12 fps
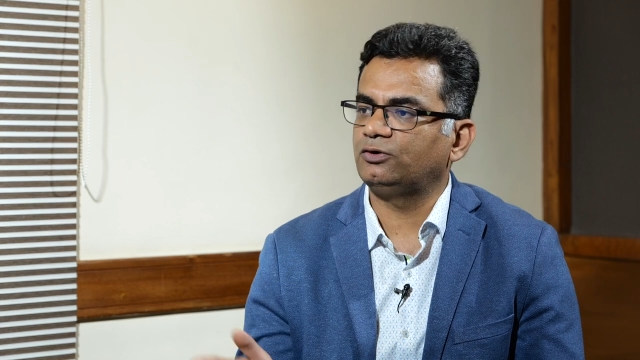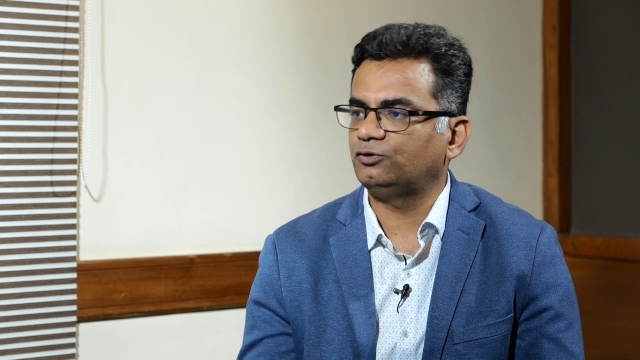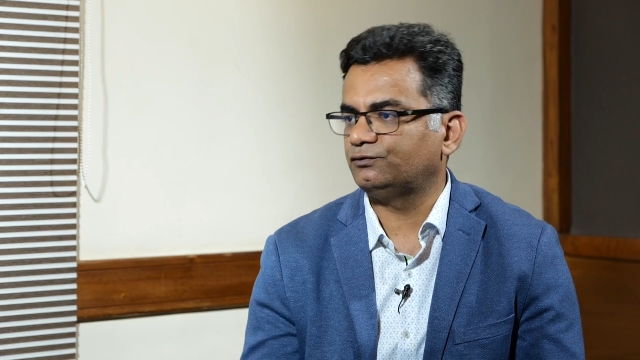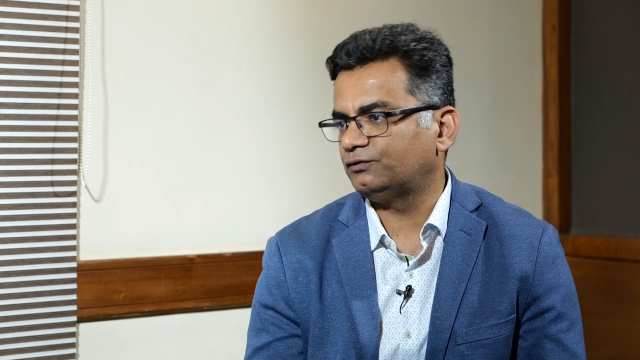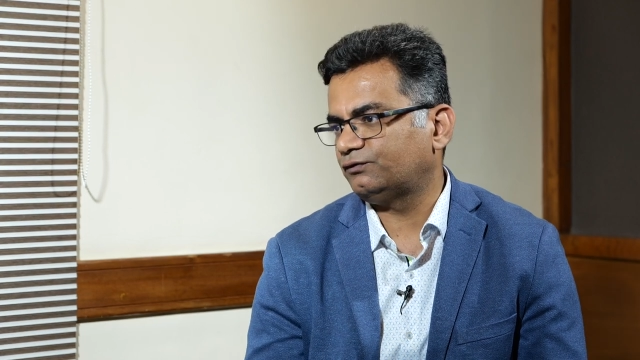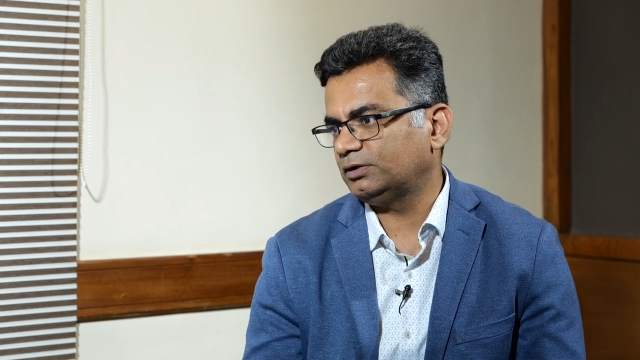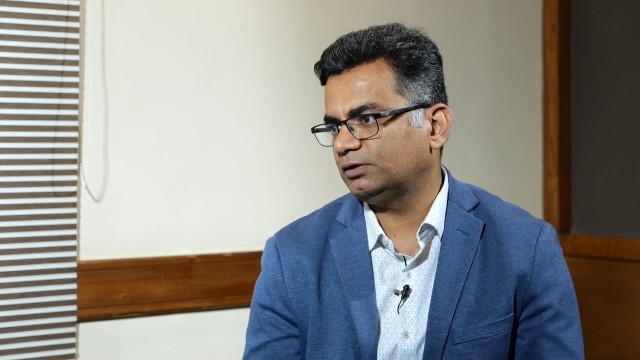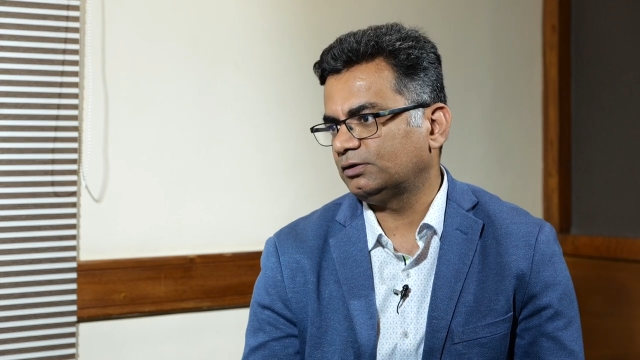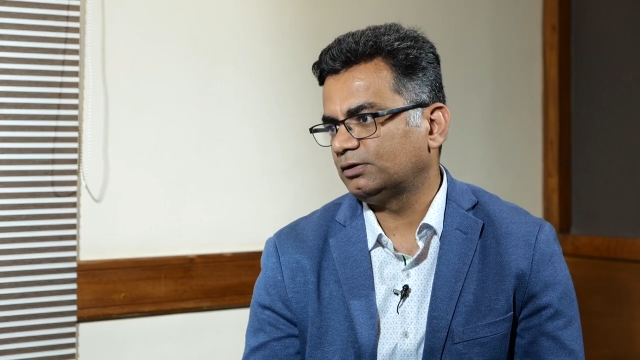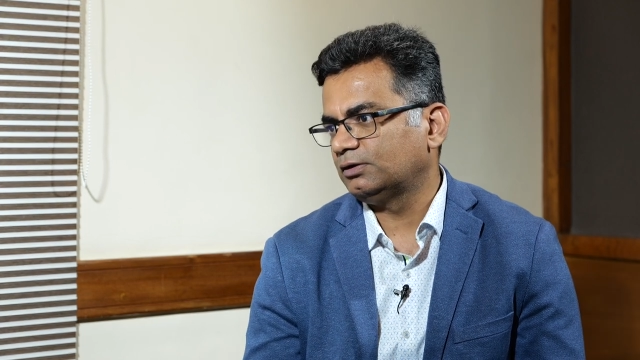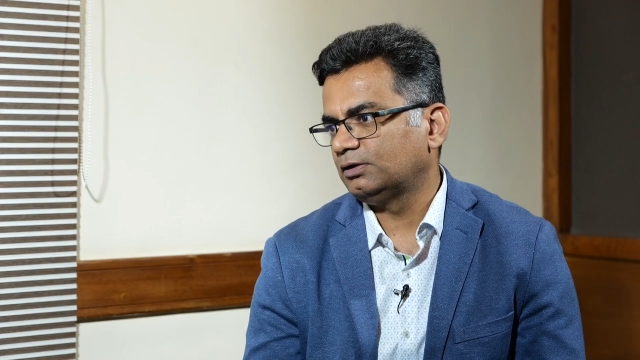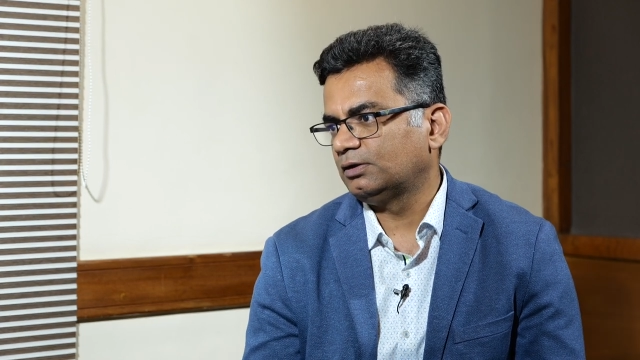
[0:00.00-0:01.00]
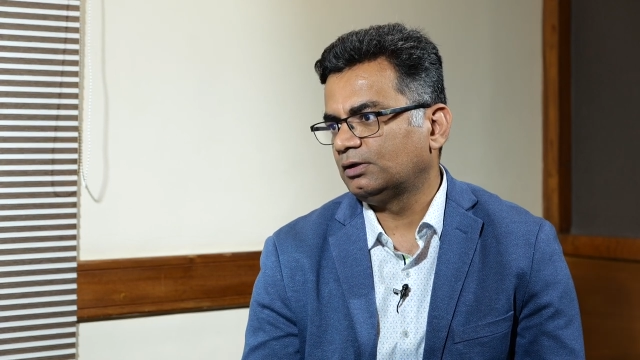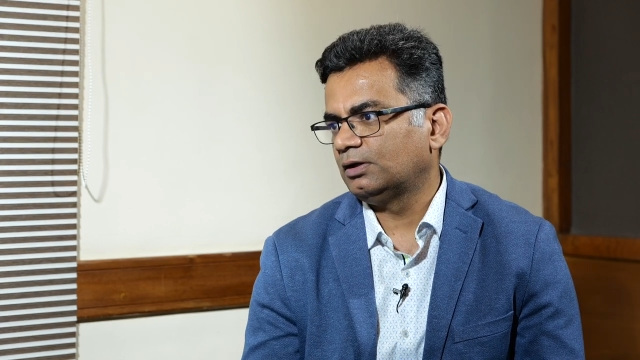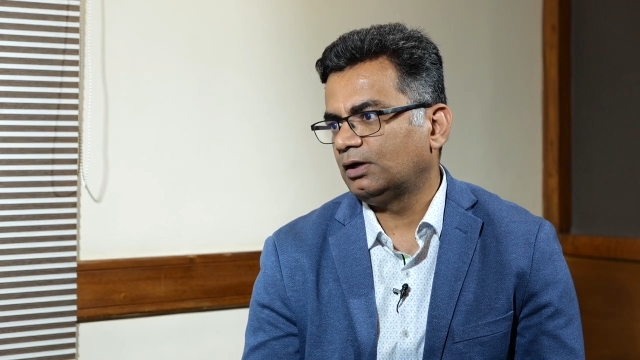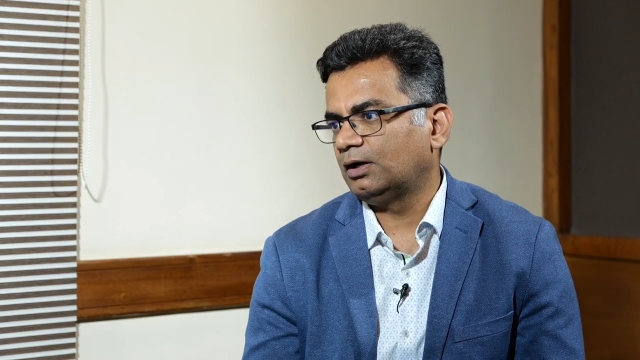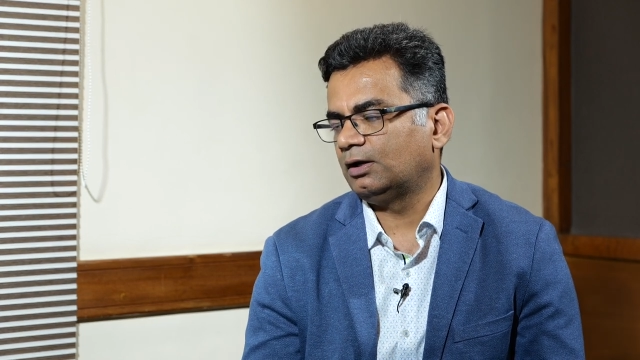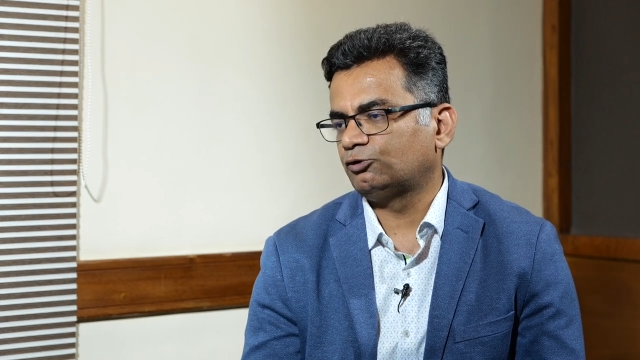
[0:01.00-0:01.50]

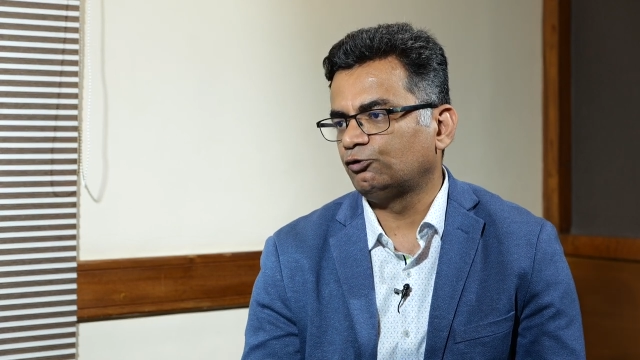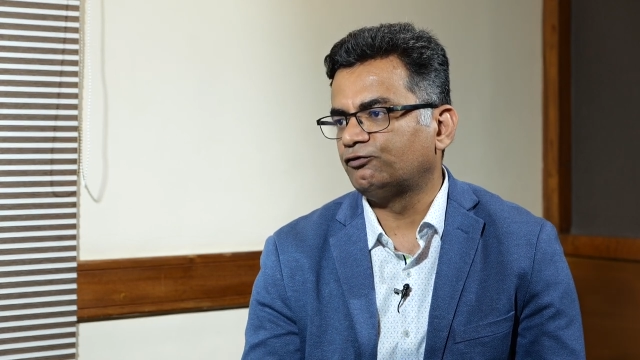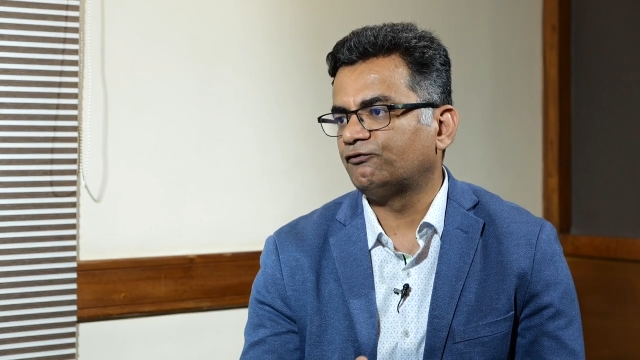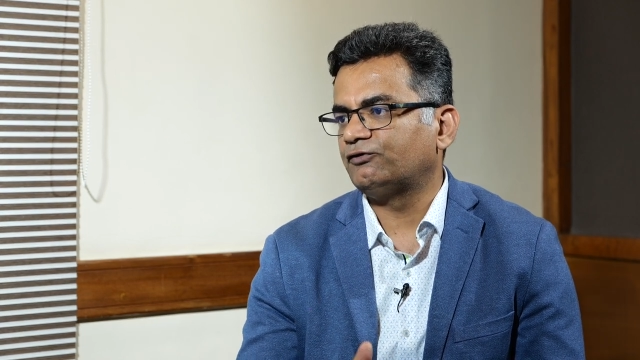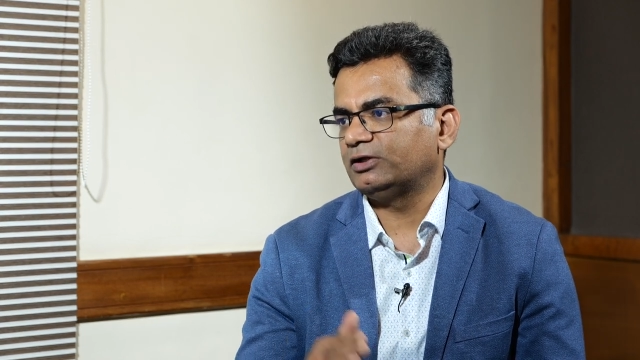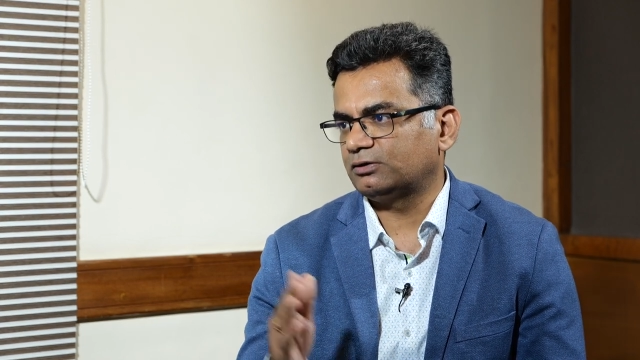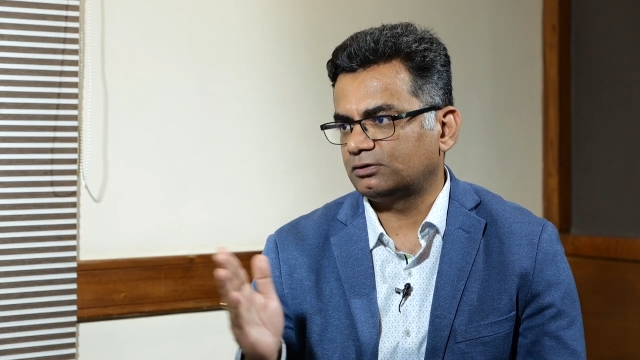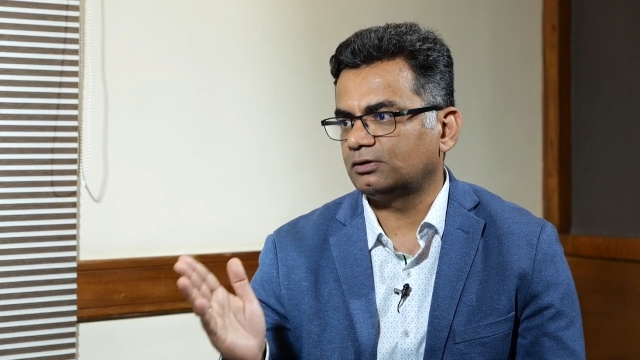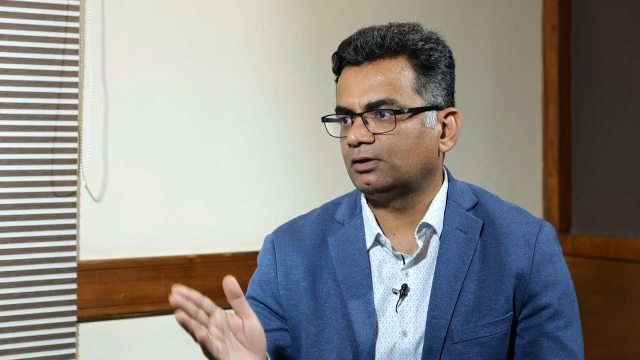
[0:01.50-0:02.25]
250th